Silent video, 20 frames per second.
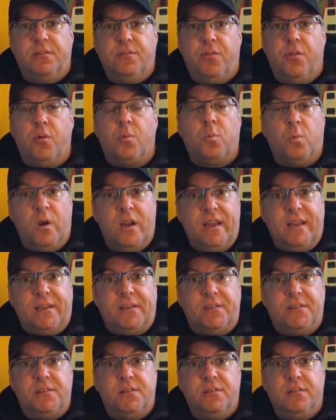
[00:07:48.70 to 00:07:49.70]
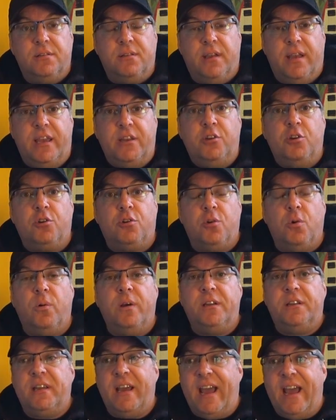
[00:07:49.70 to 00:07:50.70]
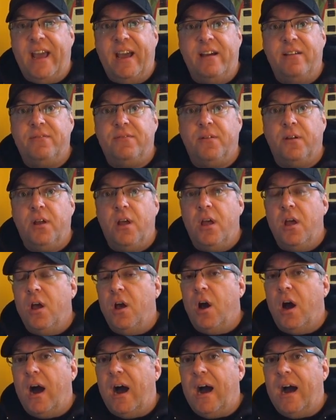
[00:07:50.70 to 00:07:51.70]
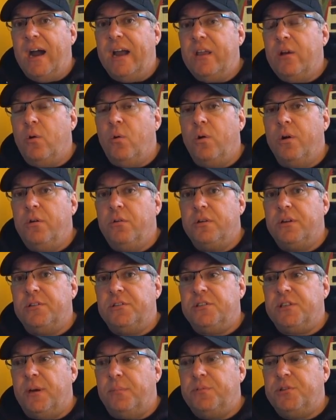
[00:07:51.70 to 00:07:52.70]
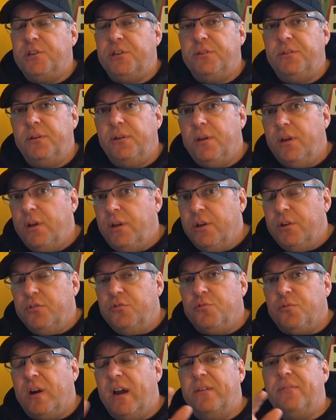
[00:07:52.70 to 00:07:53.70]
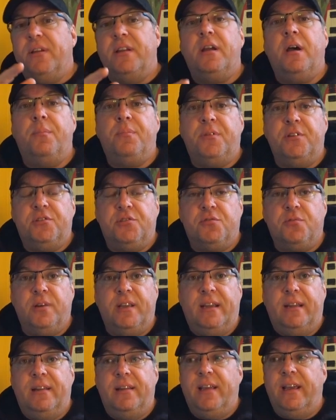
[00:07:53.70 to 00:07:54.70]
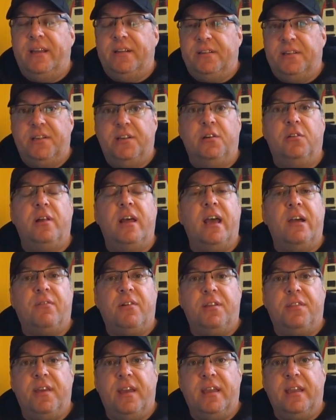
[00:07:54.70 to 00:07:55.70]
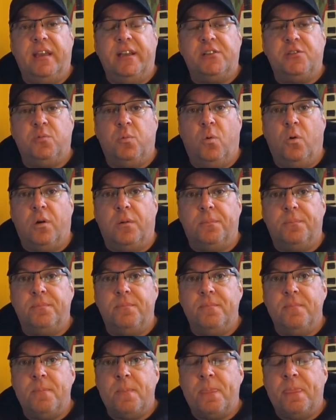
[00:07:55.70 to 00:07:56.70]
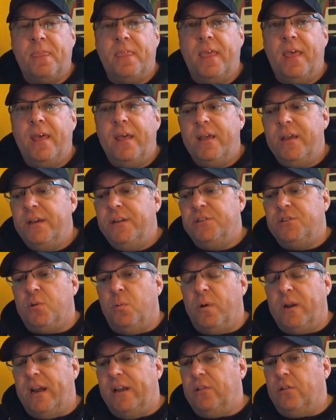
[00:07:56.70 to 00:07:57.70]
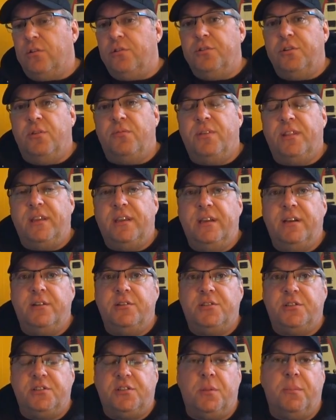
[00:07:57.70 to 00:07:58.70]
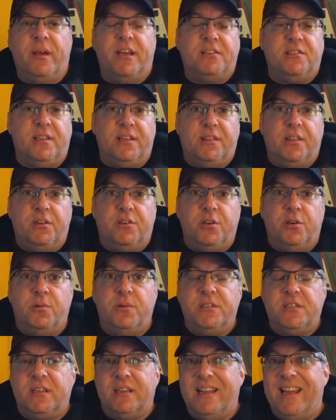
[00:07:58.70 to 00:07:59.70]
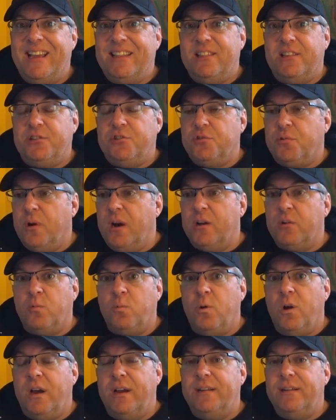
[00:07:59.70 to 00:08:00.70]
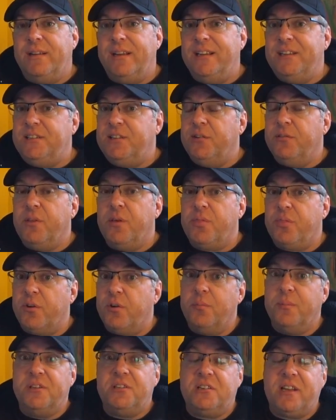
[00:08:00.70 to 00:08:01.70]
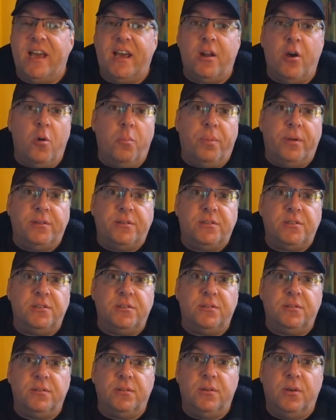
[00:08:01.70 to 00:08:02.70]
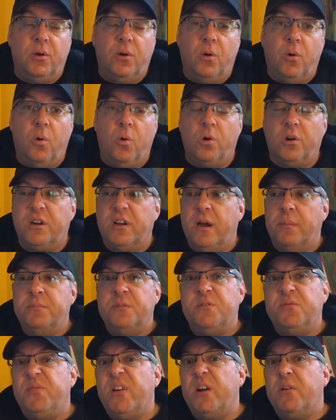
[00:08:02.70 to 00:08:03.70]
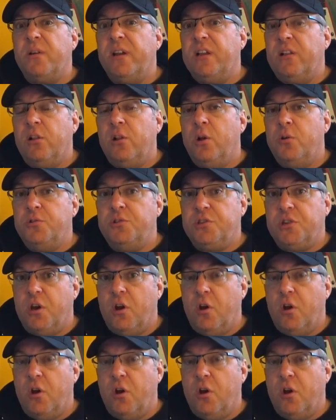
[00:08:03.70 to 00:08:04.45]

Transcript: the rings, and you're going to have high oil consumption driving up the street until everything gets warm. So what I learned over the years is the best thing to do is let the truck run until the thermostat opens or comes very close to